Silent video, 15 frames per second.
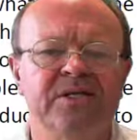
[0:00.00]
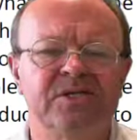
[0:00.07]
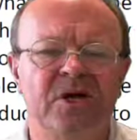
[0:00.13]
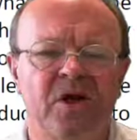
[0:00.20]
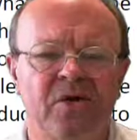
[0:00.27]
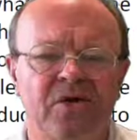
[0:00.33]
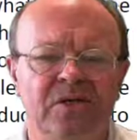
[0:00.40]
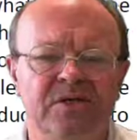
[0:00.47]
its
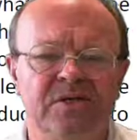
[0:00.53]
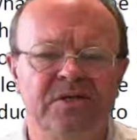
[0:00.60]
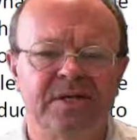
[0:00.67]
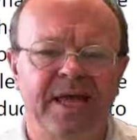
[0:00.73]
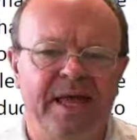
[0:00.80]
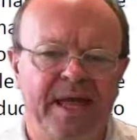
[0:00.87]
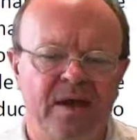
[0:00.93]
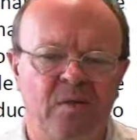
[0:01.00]

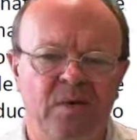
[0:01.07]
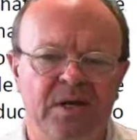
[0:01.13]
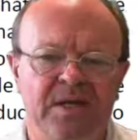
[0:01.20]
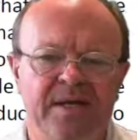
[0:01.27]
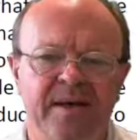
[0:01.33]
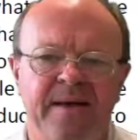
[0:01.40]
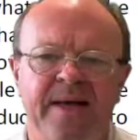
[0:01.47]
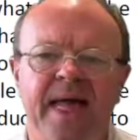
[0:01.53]
owners,
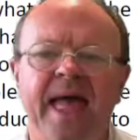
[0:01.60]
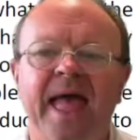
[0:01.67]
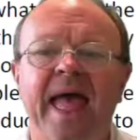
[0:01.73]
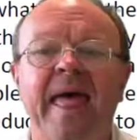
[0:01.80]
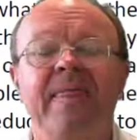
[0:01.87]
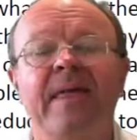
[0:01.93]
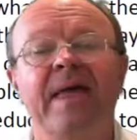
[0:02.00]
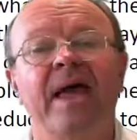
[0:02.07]
equity,
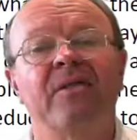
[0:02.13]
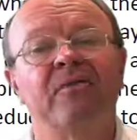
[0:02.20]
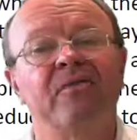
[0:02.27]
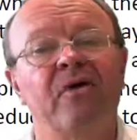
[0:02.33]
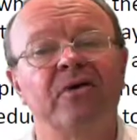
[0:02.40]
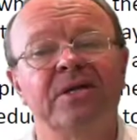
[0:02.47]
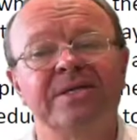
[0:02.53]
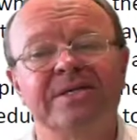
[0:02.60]
and the other
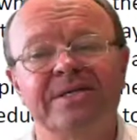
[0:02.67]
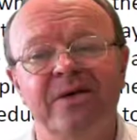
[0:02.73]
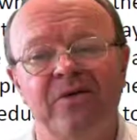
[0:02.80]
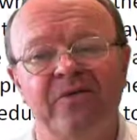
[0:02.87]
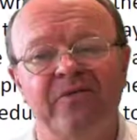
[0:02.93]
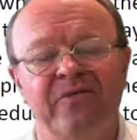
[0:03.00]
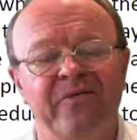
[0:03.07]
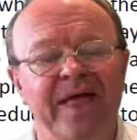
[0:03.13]
on
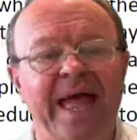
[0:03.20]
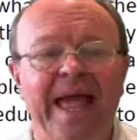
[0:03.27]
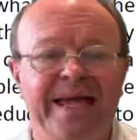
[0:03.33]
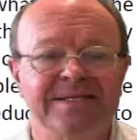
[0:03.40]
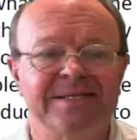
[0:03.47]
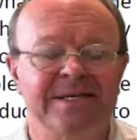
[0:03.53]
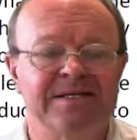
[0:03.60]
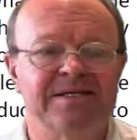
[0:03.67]
itself,
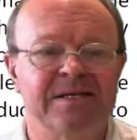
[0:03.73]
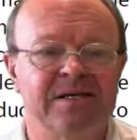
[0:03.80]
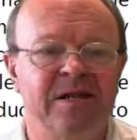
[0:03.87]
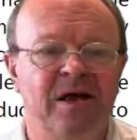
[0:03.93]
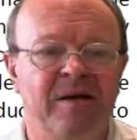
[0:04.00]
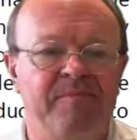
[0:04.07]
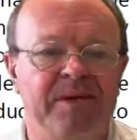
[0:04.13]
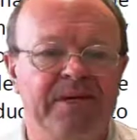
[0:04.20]
assets and
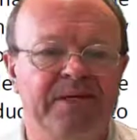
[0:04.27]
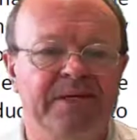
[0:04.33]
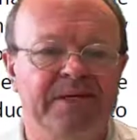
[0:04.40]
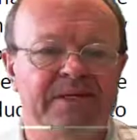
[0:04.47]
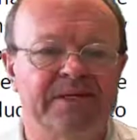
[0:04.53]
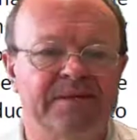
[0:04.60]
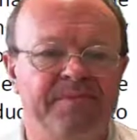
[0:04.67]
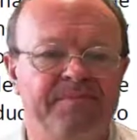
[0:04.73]

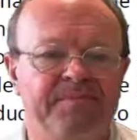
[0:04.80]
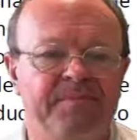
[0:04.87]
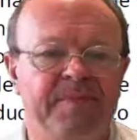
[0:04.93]
liabilities.